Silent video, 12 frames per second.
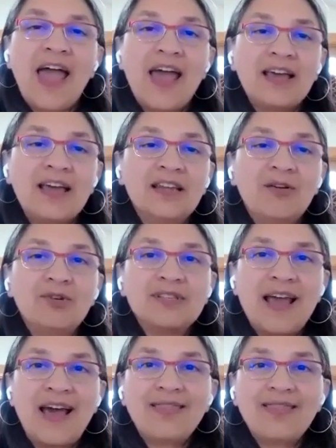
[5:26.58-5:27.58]
And it
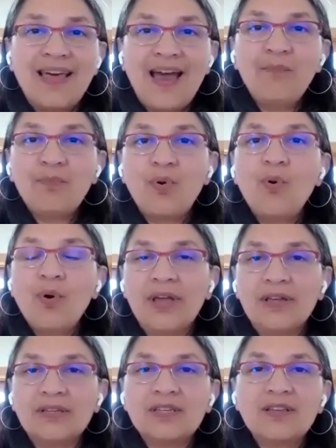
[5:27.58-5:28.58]
was at that
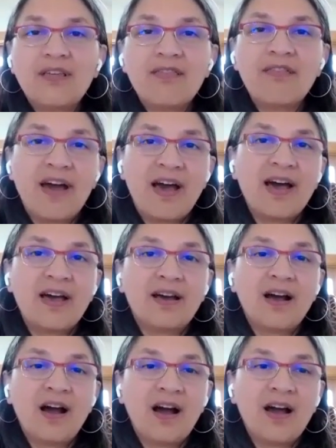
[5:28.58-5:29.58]
point that
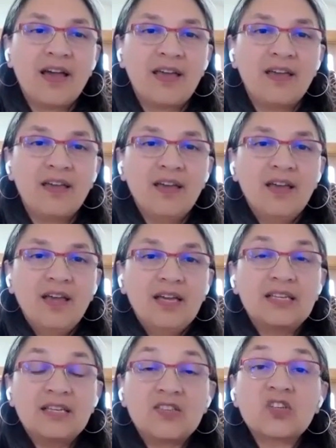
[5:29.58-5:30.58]
I
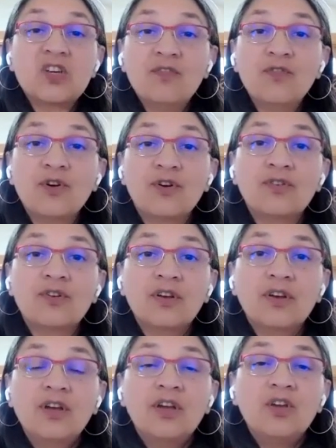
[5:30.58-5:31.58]
discovered
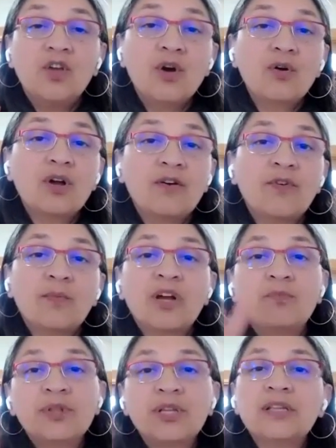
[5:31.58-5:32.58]
yoga from a
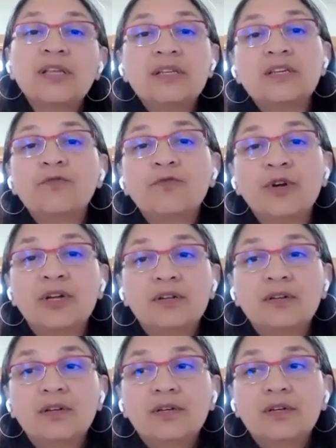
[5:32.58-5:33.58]
completely
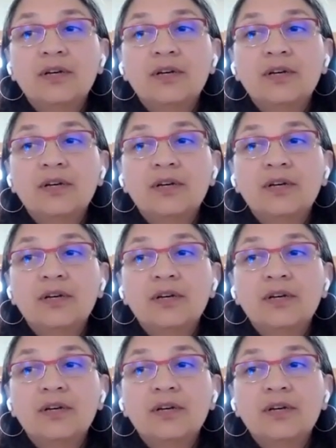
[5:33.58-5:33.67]
different